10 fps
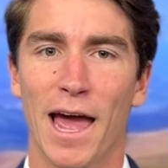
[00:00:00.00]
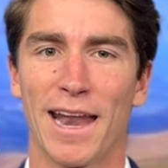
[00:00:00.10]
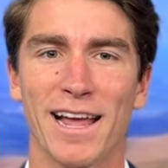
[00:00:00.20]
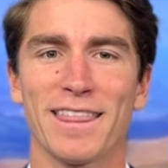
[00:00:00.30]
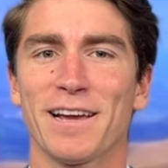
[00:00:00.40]

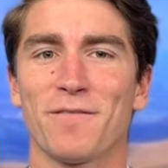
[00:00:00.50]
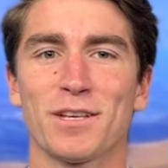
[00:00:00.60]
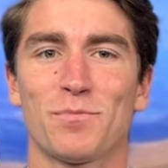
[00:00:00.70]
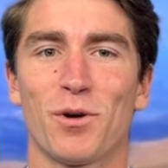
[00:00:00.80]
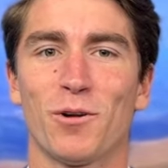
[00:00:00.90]
And I think of
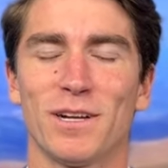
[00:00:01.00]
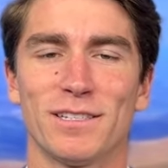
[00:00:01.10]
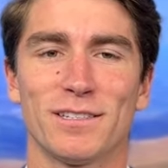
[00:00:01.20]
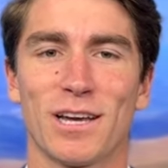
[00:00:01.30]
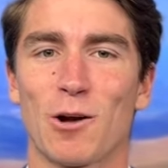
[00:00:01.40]
this burl
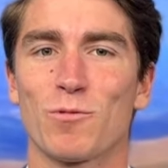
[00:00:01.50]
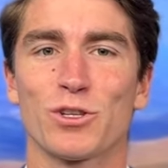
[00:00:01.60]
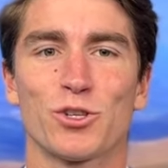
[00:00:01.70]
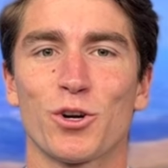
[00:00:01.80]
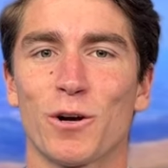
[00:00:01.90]
as a
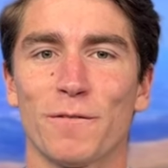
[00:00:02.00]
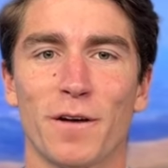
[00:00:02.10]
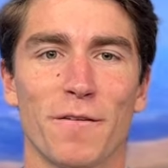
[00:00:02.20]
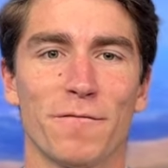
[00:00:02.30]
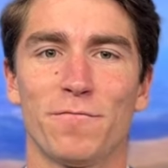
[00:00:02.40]
reserve
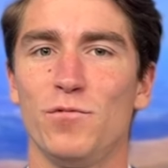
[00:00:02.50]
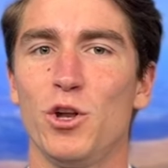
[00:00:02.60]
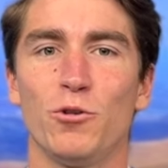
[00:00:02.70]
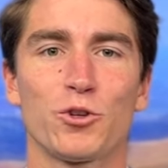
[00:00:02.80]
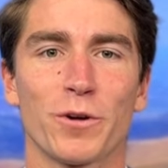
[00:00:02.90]
of
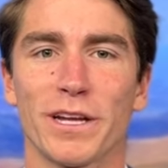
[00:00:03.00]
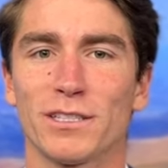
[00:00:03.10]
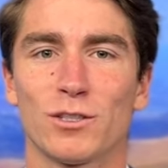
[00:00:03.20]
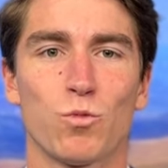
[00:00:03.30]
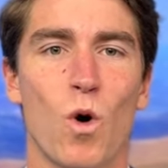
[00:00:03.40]

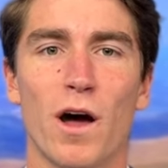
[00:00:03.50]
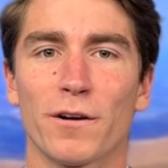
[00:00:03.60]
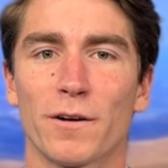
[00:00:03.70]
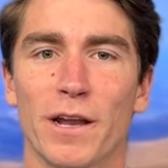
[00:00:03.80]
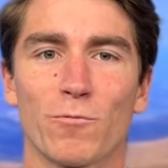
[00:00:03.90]
nutrients,
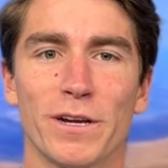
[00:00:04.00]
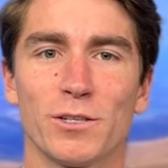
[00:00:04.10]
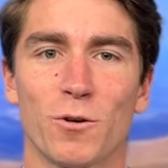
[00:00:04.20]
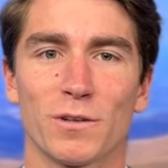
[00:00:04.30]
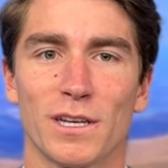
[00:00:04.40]
water, and
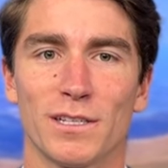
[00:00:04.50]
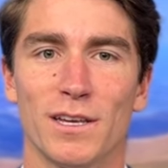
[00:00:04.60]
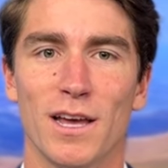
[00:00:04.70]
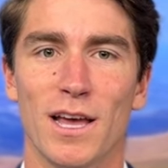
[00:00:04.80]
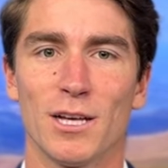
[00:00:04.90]
resources
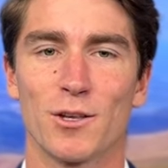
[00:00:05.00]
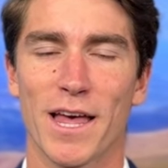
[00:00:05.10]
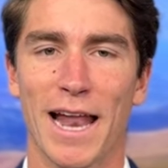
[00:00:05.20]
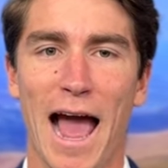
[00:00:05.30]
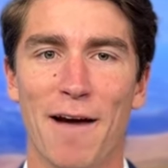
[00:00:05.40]
so
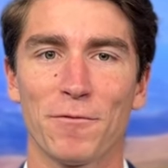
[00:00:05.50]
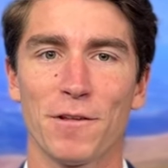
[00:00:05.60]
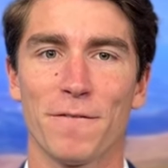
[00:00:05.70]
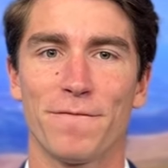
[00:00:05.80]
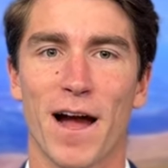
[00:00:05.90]
that
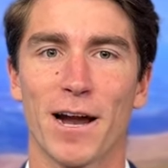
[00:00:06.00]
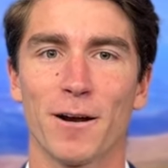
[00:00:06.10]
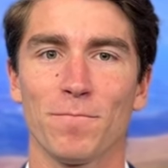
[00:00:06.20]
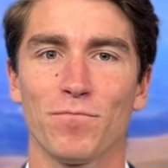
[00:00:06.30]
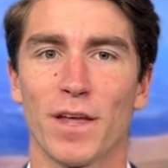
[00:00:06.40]
after the fire,